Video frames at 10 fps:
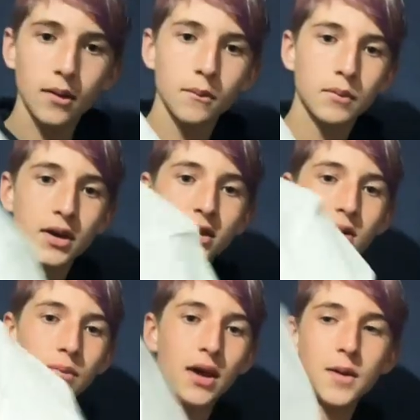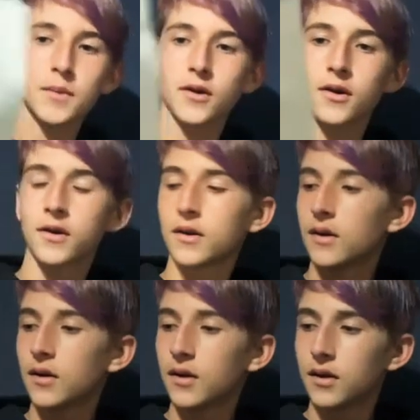piece of paper,
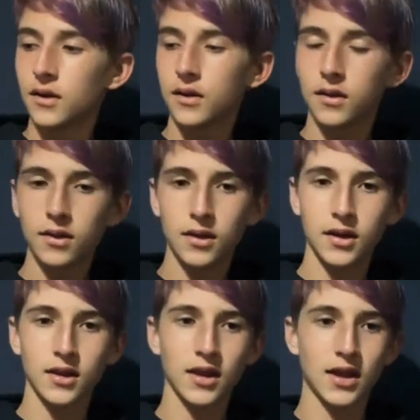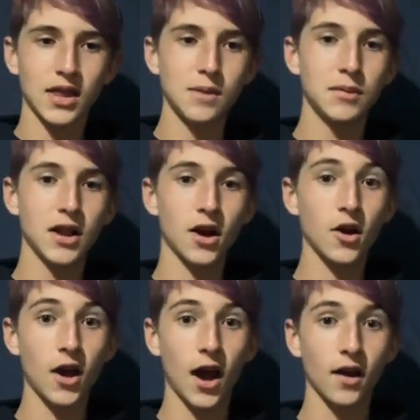then like they'd be like, oh
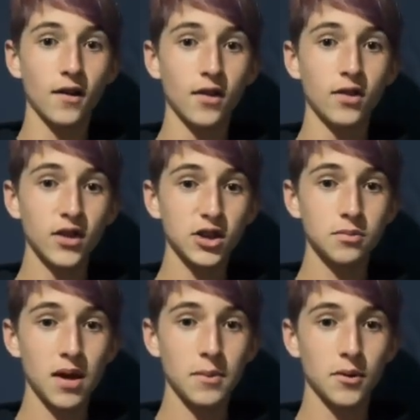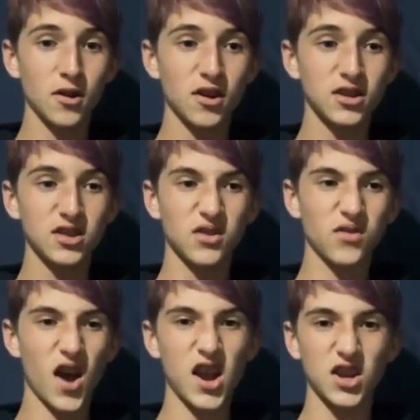yeah, this paper is the
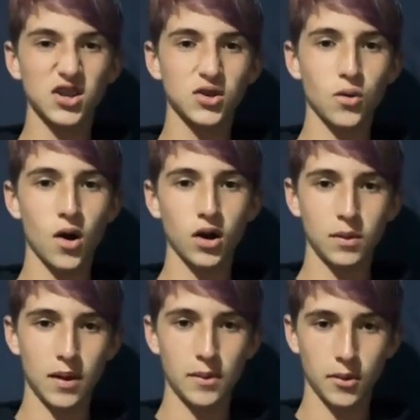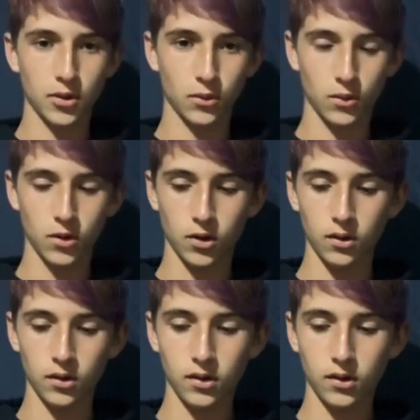finest quality paper in the world.
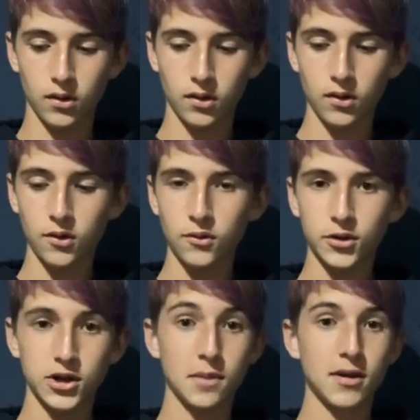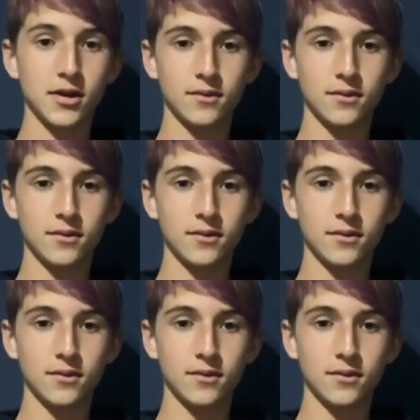Which, I mean,